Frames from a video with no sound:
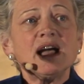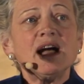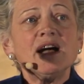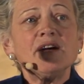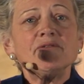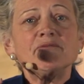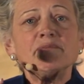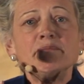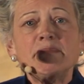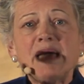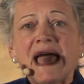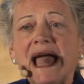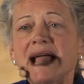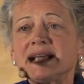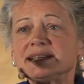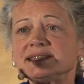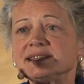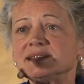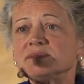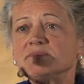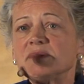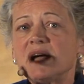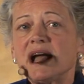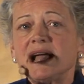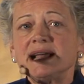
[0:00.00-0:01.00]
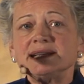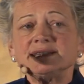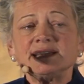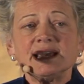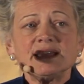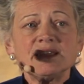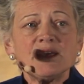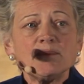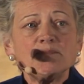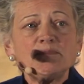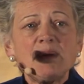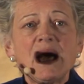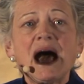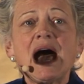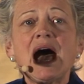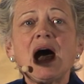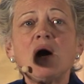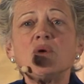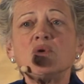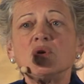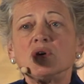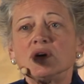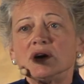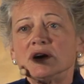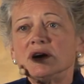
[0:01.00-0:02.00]
of maximizing the
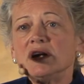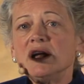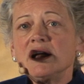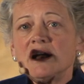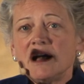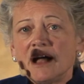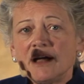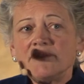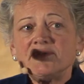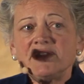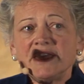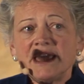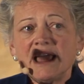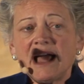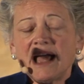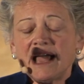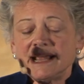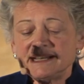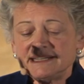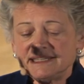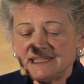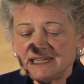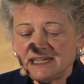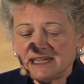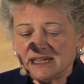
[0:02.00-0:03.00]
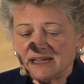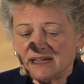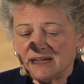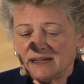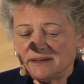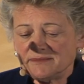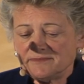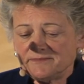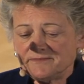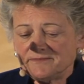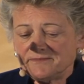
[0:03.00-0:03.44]
power of the idea.